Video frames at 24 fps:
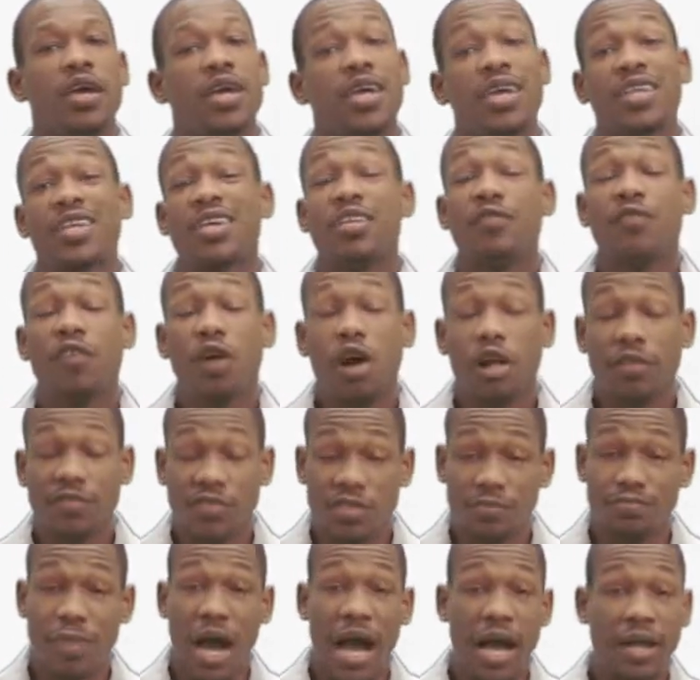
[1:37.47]
It
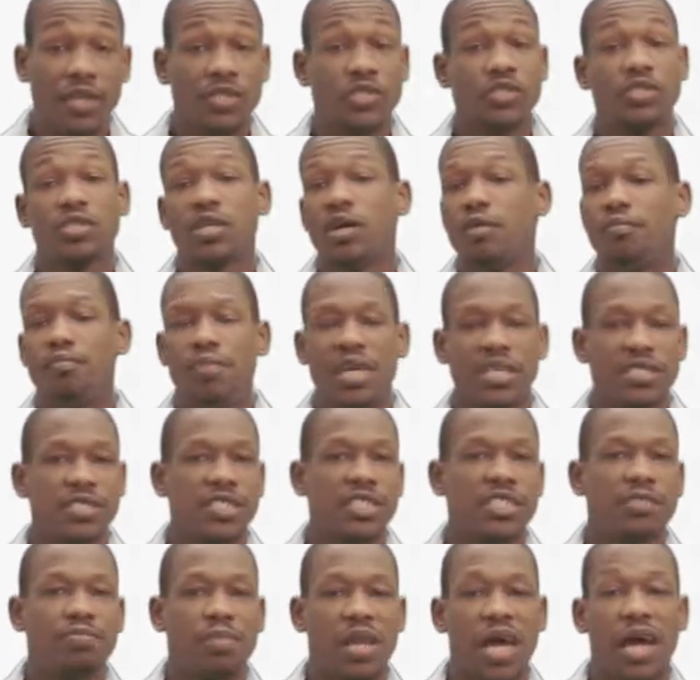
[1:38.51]
involves banks,
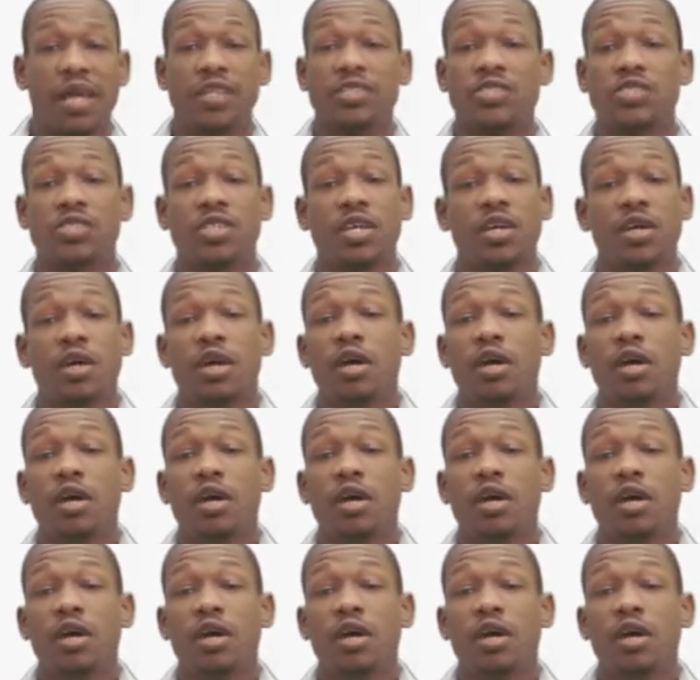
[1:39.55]
business plans,